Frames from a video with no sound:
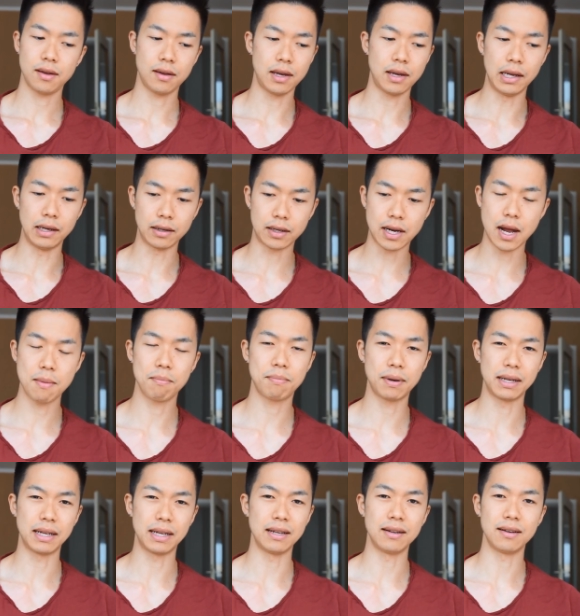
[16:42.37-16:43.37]
and
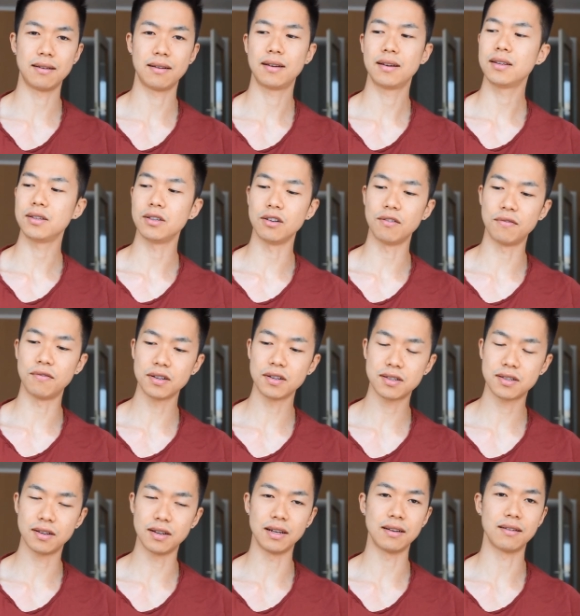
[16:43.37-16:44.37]
company,
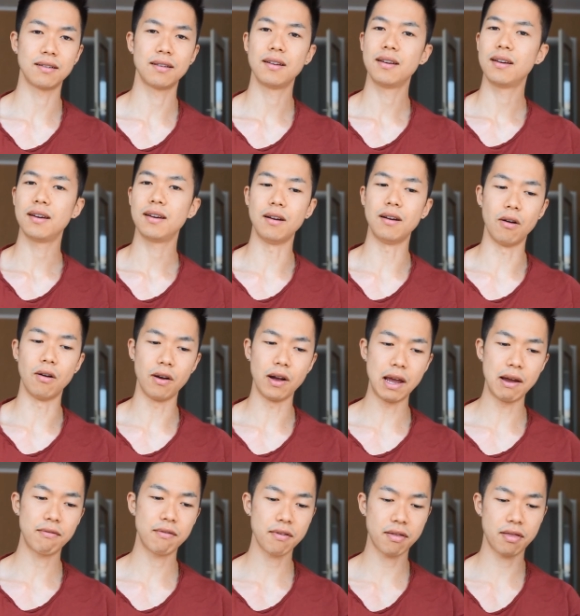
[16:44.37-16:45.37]
university you know
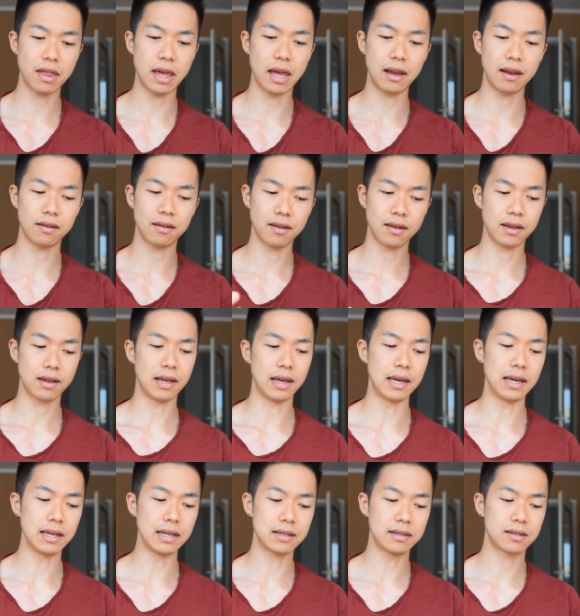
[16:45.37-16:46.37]
everything
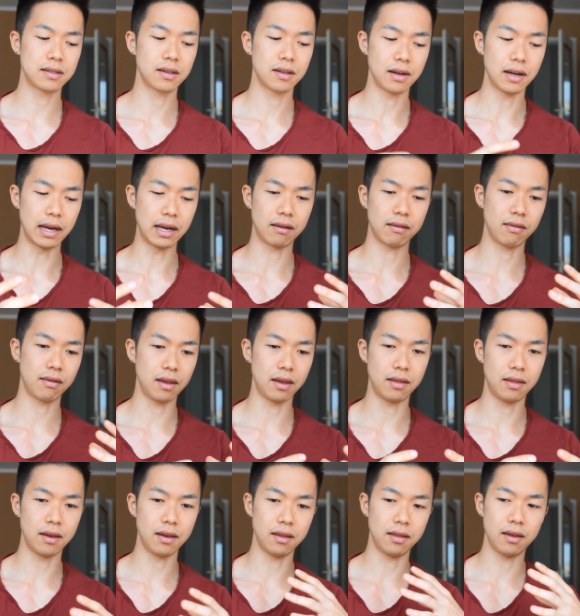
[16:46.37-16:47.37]
is like the,
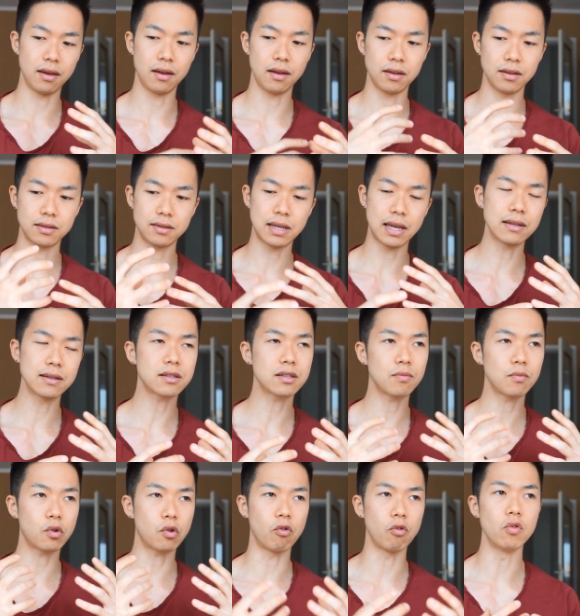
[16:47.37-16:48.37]
the, the sense
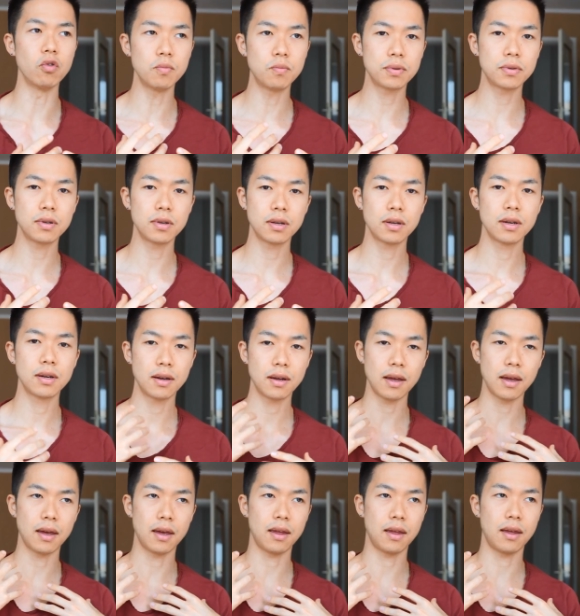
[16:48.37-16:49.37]
of group
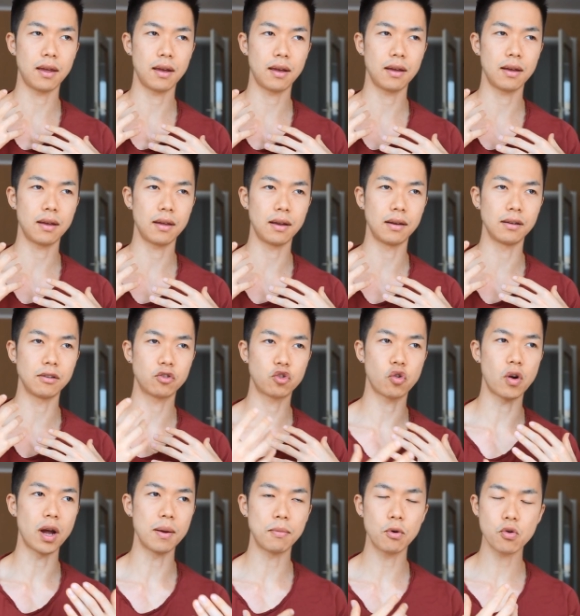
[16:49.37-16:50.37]
and the
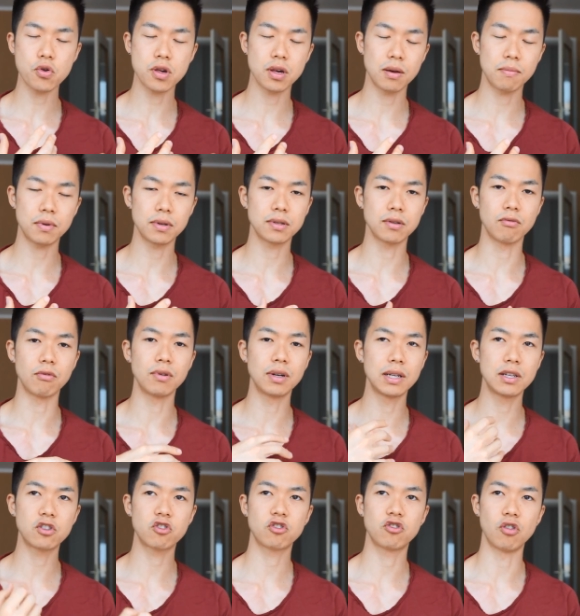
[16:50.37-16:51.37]
tribalship is really
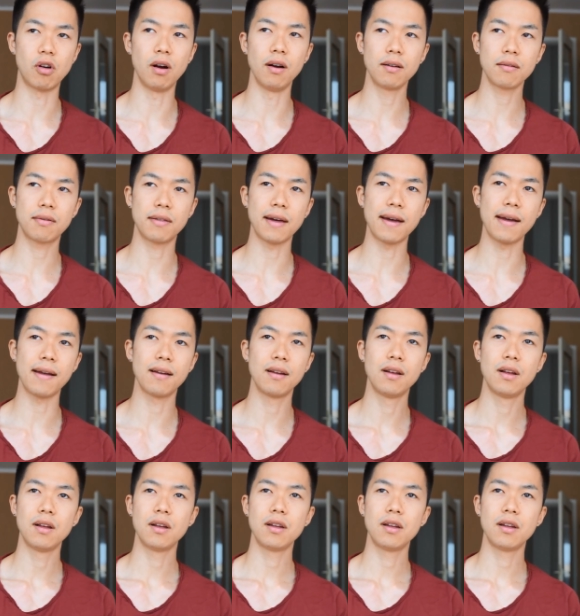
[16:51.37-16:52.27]
strong that